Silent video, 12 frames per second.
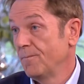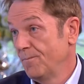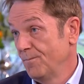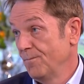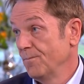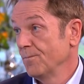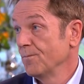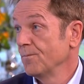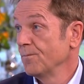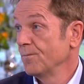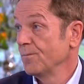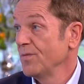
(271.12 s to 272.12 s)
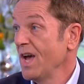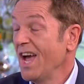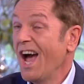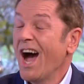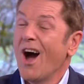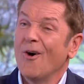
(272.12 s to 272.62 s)
need. It's lovely to see
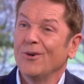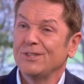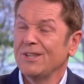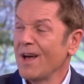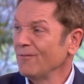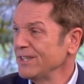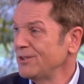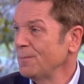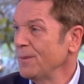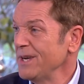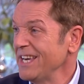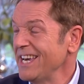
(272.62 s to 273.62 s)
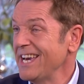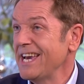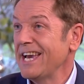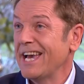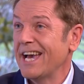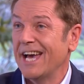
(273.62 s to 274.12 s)
you, as always. It's lovely to
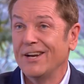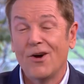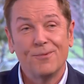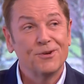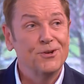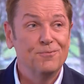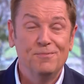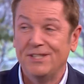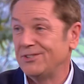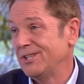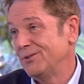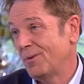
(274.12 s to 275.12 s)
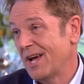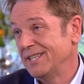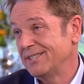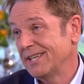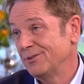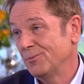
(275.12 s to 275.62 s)
be here. And I'm going to miss this
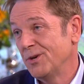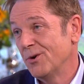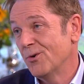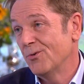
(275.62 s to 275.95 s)
place, as we